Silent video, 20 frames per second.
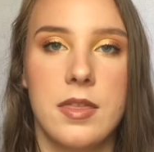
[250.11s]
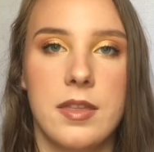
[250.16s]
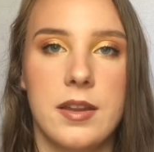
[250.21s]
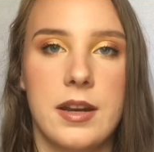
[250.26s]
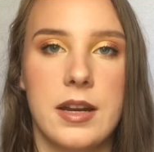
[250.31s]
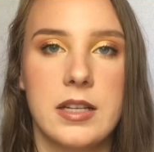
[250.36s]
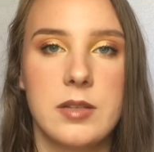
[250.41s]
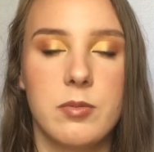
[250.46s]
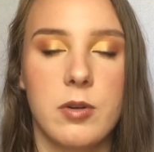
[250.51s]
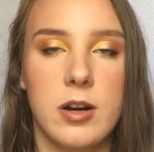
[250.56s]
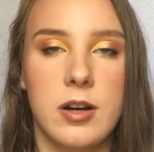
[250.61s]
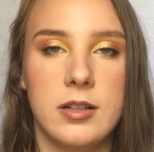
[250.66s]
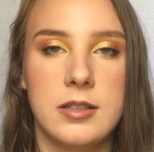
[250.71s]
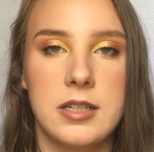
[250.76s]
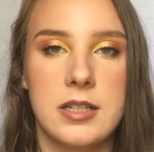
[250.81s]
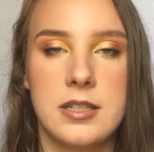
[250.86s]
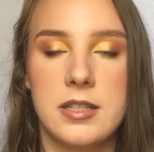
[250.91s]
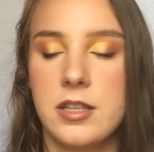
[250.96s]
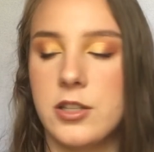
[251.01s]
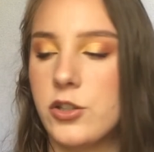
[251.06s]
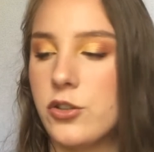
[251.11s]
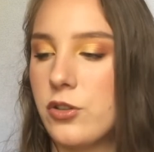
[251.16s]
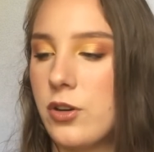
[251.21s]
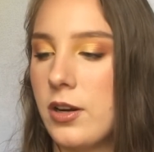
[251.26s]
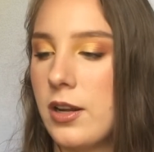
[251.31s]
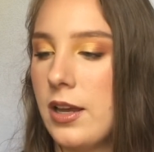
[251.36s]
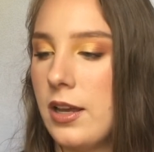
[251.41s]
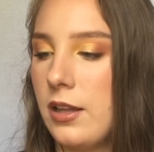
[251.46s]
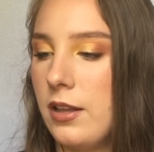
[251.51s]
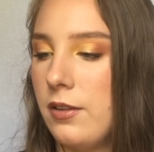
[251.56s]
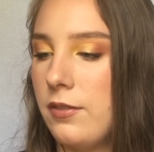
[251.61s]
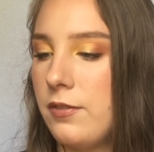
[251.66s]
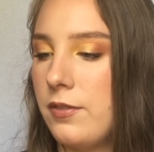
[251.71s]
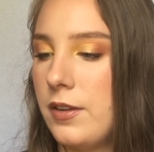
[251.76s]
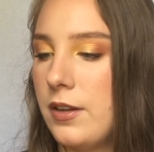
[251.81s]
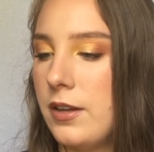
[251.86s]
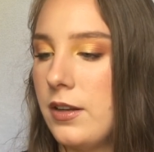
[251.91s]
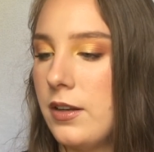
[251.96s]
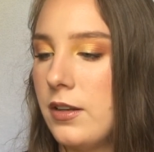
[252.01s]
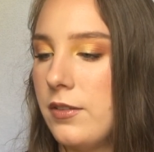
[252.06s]
The next product is this Drunk
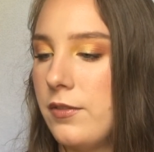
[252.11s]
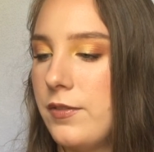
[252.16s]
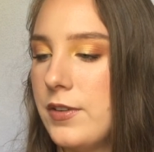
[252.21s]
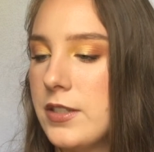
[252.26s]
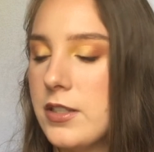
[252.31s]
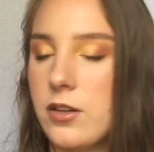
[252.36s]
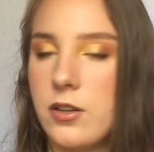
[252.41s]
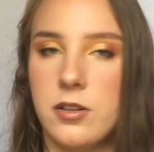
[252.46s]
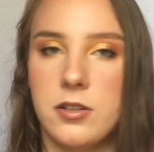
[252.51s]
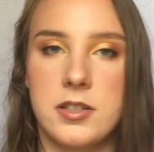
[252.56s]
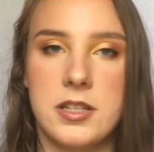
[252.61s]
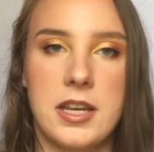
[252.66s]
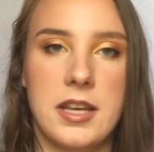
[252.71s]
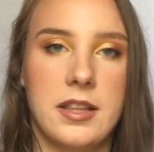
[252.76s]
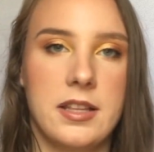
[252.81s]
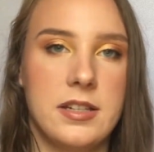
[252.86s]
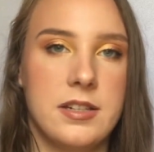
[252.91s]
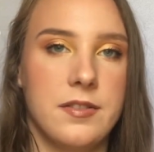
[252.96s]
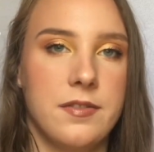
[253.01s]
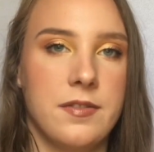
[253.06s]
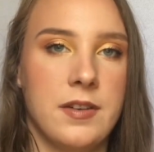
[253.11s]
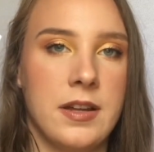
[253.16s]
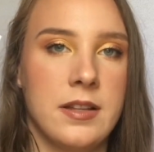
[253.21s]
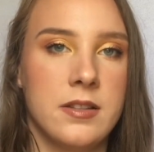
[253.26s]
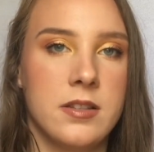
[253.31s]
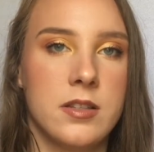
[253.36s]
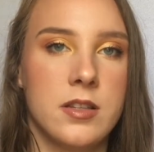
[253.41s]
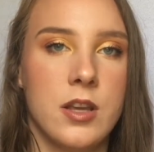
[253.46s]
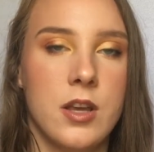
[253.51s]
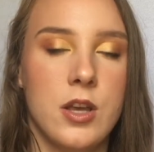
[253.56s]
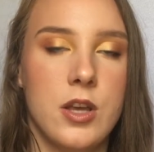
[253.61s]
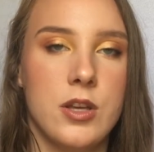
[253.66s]
Elephant Physical Daily Defense.